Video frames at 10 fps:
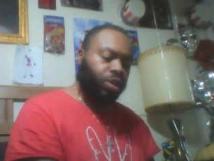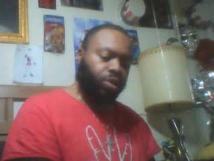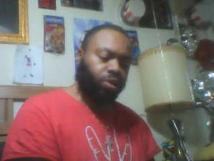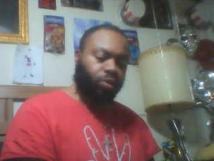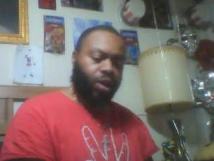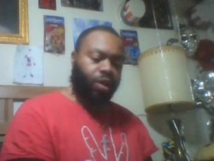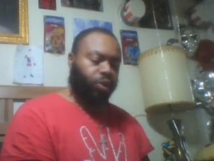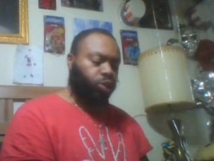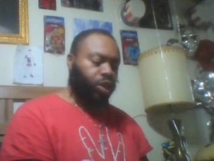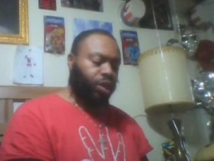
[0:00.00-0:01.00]
so y'all
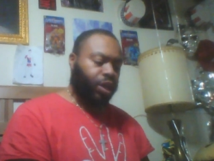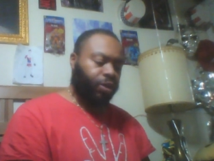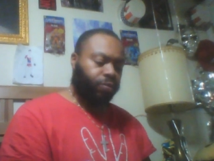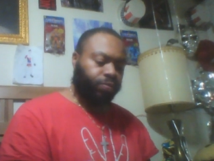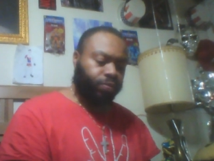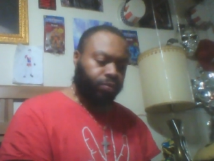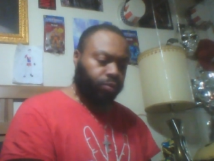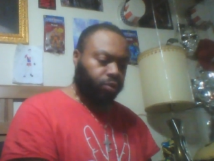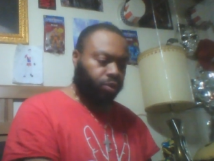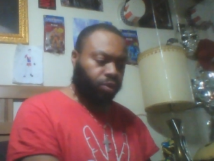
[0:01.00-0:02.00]
can check it out.
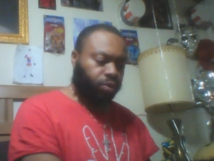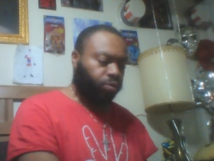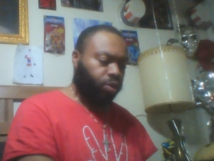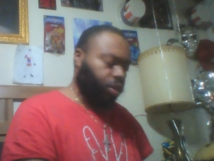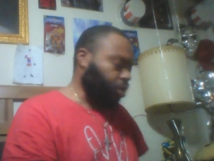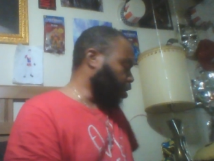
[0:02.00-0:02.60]
You know what I'm saying?